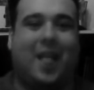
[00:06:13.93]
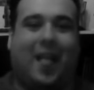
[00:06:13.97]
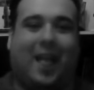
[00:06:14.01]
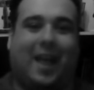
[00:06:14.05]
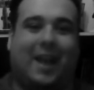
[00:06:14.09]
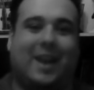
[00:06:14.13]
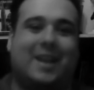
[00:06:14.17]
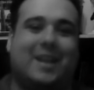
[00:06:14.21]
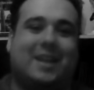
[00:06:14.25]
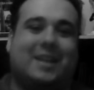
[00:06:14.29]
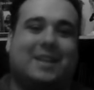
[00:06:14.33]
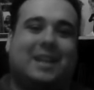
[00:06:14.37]

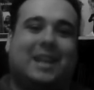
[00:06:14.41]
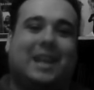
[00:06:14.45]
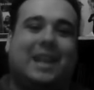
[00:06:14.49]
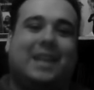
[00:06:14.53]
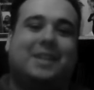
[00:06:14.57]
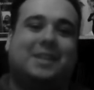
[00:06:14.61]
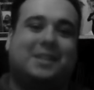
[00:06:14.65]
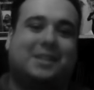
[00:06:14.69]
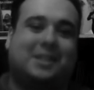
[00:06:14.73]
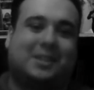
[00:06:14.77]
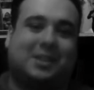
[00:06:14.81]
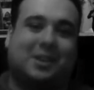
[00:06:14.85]
and it
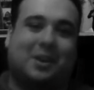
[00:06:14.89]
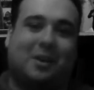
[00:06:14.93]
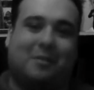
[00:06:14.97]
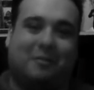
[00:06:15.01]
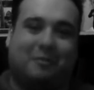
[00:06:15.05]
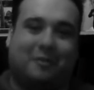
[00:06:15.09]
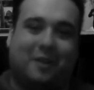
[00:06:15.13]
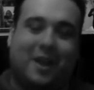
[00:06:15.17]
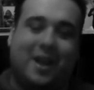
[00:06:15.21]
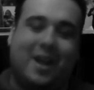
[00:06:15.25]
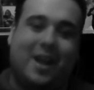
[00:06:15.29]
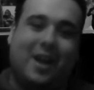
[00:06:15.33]
lists
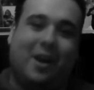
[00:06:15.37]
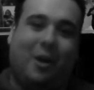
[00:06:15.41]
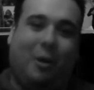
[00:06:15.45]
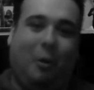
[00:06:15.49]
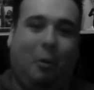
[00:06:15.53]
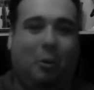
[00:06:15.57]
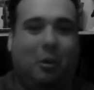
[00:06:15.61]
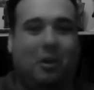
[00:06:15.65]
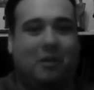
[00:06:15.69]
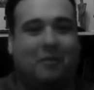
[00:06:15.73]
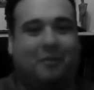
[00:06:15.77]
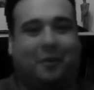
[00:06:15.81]
off
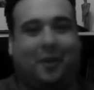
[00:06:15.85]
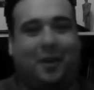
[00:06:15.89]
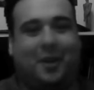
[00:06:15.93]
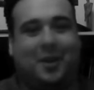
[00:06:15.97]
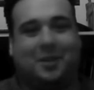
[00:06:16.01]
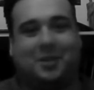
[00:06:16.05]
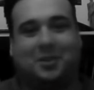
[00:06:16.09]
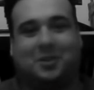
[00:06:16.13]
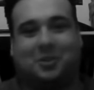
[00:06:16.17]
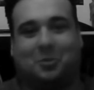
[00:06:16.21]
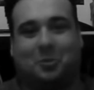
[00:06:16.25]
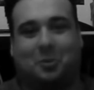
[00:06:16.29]
all of
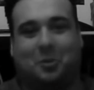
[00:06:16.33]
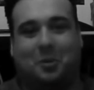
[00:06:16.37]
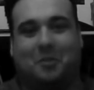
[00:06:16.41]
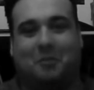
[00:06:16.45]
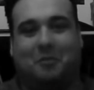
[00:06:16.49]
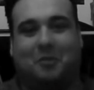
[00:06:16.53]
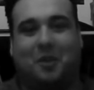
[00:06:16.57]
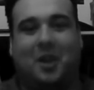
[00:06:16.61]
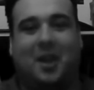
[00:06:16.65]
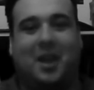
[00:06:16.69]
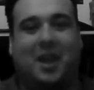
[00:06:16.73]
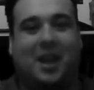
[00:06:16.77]
her sort
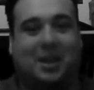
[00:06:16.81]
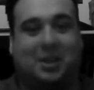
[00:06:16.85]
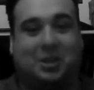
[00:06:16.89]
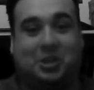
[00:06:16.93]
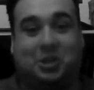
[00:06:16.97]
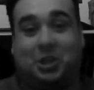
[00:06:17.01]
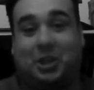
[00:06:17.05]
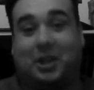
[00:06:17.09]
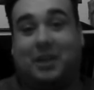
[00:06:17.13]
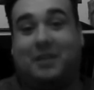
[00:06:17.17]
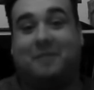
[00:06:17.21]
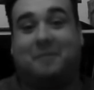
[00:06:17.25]
of
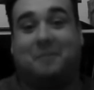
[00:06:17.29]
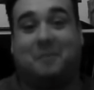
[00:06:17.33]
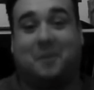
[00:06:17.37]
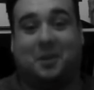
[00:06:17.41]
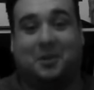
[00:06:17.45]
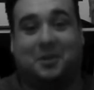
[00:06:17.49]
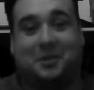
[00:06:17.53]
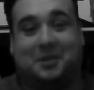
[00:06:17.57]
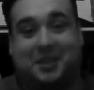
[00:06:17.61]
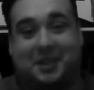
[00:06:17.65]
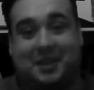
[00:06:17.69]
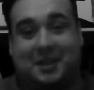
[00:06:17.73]

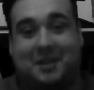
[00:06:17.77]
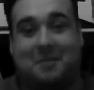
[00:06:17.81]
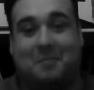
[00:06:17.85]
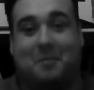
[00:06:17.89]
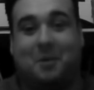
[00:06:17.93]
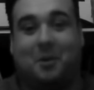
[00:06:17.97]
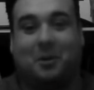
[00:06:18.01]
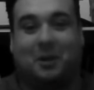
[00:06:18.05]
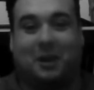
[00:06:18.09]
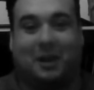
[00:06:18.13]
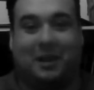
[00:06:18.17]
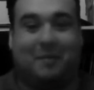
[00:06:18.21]
achievements in the
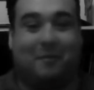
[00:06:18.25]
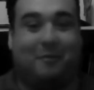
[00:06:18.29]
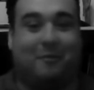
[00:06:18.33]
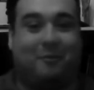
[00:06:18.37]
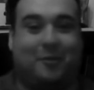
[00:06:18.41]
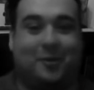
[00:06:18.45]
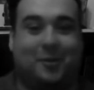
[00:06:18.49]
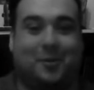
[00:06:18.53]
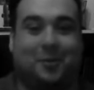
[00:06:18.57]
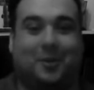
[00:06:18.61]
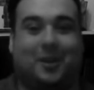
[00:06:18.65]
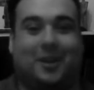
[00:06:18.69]
modelling
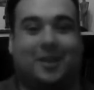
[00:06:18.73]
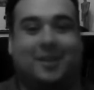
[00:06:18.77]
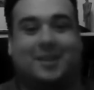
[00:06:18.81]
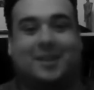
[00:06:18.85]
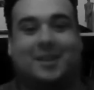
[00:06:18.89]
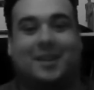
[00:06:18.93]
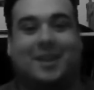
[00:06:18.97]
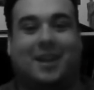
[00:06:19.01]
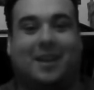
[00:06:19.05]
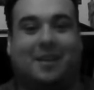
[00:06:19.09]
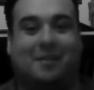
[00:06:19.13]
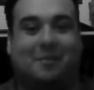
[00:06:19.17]
field
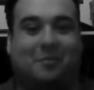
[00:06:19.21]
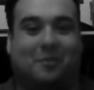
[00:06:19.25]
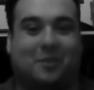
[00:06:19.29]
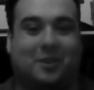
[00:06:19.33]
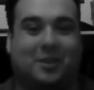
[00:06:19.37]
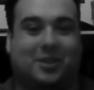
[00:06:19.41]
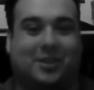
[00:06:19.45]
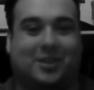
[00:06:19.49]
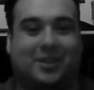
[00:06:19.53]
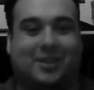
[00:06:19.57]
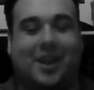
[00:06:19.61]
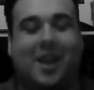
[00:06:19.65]
underneath,
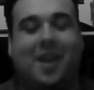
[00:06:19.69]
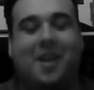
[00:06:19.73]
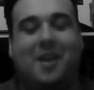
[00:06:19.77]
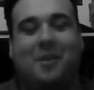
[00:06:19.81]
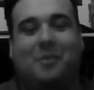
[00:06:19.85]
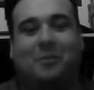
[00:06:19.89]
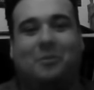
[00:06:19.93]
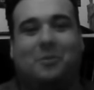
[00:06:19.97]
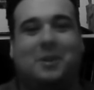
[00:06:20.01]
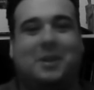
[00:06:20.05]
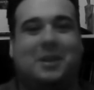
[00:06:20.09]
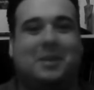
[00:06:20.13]
which is
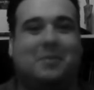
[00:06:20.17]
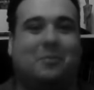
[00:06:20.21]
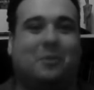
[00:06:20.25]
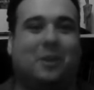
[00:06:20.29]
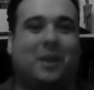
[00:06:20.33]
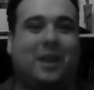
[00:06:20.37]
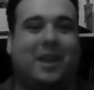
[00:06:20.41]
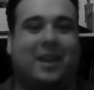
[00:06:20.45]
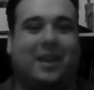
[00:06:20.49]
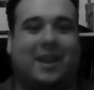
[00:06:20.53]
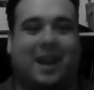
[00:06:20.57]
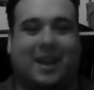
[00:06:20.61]
really
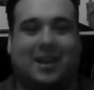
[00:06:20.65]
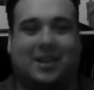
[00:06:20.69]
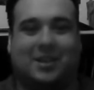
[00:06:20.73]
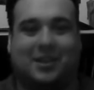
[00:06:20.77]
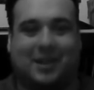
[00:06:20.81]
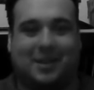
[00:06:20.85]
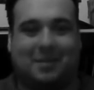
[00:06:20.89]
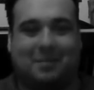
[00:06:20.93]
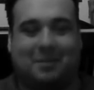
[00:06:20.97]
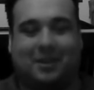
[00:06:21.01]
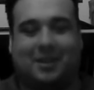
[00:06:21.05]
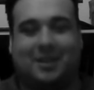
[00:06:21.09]
weird
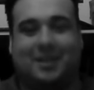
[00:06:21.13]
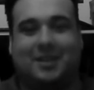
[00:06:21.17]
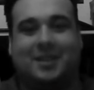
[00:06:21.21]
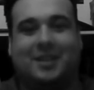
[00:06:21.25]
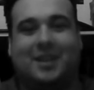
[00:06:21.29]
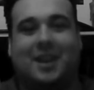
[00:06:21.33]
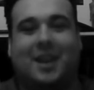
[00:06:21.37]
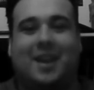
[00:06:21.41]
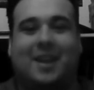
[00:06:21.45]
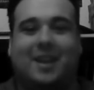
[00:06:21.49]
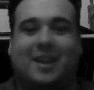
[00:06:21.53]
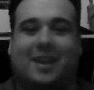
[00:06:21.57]
actually,
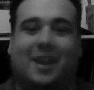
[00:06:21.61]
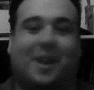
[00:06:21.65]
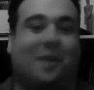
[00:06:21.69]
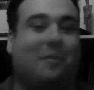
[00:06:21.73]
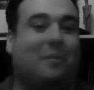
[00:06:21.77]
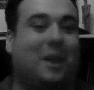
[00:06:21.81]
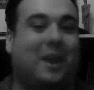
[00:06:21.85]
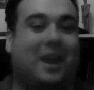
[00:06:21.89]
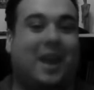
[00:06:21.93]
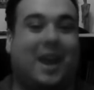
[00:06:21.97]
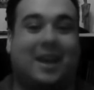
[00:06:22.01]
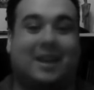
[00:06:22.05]
because, you know,
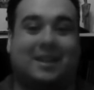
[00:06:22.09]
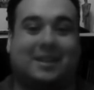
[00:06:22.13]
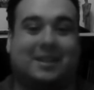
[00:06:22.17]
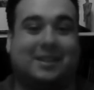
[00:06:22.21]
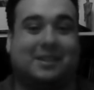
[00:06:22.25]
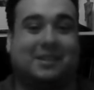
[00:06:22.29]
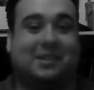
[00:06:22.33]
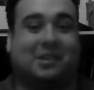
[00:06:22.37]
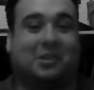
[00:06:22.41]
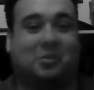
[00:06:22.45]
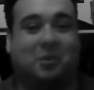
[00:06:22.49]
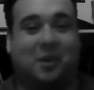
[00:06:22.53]
when
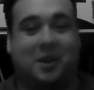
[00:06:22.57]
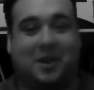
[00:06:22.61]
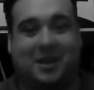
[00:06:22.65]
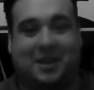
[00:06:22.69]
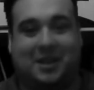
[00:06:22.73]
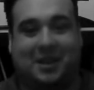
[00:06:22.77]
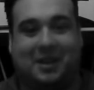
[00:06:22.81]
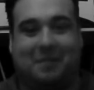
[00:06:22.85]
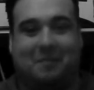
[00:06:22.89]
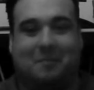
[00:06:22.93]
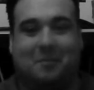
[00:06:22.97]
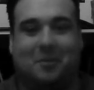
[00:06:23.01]
actors are
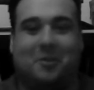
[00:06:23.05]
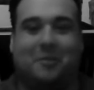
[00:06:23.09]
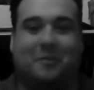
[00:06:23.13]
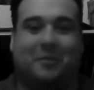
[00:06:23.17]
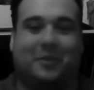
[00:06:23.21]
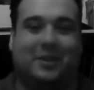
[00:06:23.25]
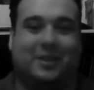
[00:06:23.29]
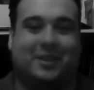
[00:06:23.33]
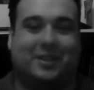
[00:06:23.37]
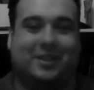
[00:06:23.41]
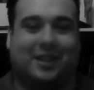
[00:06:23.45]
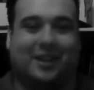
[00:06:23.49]
credited in
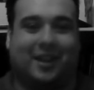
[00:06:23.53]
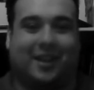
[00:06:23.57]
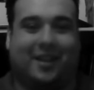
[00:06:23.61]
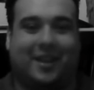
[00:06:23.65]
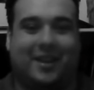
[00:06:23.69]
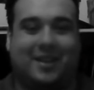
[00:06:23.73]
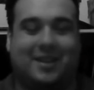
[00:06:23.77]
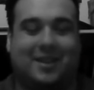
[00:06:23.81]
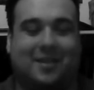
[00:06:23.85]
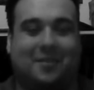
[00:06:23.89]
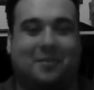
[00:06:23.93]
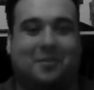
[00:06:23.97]
movies, you know,
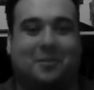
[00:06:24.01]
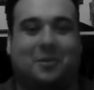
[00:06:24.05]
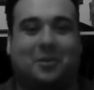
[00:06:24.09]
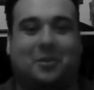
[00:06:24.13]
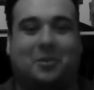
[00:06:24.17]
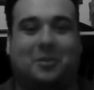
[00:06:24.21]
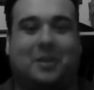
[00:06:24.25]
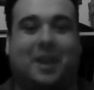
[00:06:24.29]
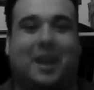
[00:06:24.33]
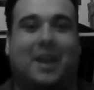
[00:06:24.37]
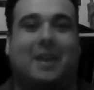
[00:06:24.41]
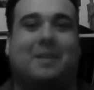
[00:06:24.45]
they don't
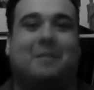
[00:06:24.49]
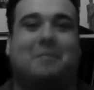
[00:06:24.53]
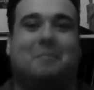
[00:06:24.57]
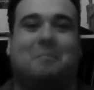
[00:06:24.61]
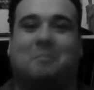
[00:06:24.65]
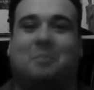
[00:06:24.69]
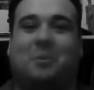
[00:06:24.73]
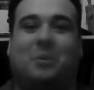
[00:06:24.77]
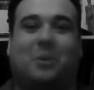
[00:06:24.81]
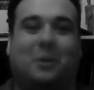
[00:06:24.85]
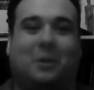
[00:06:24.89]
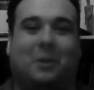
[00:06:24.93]
then
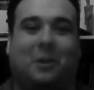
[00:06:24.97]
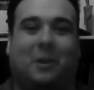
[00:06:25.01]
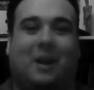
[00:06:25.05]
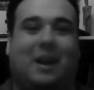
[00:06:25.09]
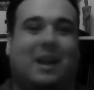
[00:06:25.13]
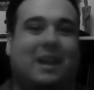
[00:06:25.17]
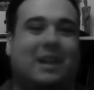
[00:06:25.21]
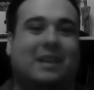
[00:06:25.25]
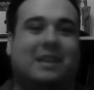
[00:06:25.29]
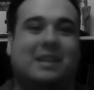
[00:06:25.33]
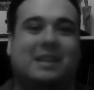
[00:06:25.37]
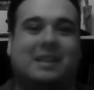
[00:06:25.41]
put
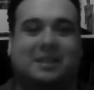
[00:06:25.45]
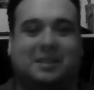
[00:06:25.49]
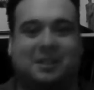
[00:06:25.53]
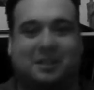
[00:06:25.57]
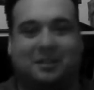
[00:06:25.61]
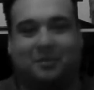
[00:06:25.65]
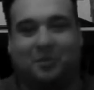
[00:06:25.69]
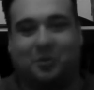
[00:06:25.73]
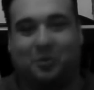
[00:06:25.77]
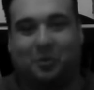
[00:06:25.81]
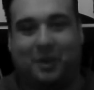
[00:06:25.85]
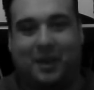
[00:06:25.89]
like a
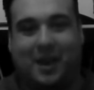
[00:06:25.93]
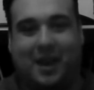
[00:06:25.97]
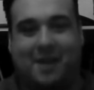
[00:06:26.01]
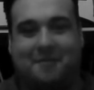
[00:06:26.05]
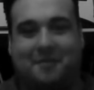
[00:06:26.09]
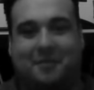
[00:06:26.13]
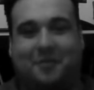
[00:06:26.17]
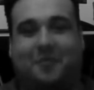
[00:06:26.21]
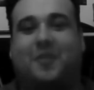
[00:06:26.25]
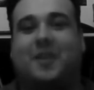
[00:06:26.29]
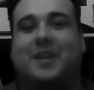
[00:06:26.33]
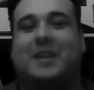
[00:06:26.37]
list of all the
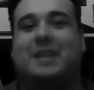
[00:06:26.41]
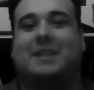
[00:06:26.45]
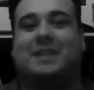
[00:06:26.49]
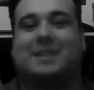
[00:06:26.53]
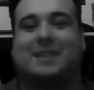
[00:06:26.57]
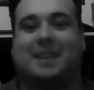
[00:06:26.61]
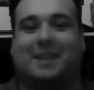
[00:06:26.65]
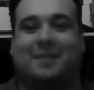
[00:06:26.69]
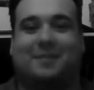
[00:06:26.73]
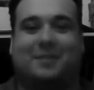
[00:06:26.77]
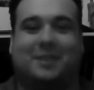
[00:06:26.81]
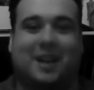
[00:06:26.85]
other
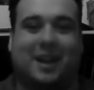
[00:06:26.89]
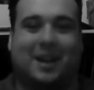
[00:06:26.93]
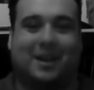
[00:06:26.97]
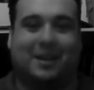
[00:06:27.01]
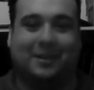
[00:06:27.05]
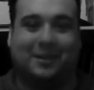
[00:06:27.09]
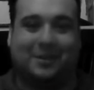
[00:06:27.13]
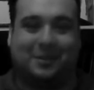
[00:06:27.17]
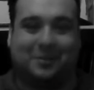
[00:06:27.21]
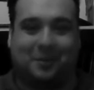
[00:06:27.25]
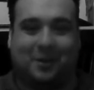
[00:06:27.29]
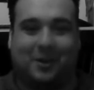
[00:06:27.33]
things they've
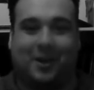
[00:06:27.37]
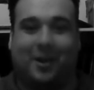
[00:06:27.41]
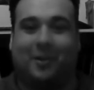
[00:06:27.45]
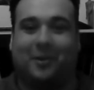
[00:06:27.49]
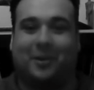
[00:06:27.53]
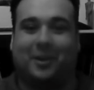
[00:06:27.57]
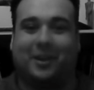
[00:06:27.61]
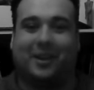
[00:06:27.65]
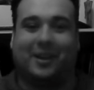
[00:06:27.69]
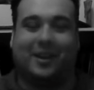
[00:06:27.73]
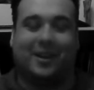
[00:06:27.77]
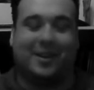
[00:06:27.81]
done as
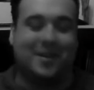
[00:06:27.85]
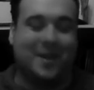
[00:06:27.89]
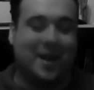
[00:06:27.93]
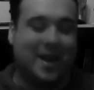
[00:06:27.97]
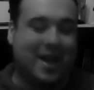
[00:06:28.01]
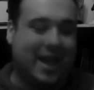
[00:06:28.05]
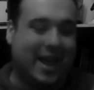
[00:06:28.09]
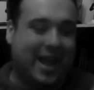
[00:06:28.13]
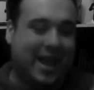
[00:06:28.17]
well, you know?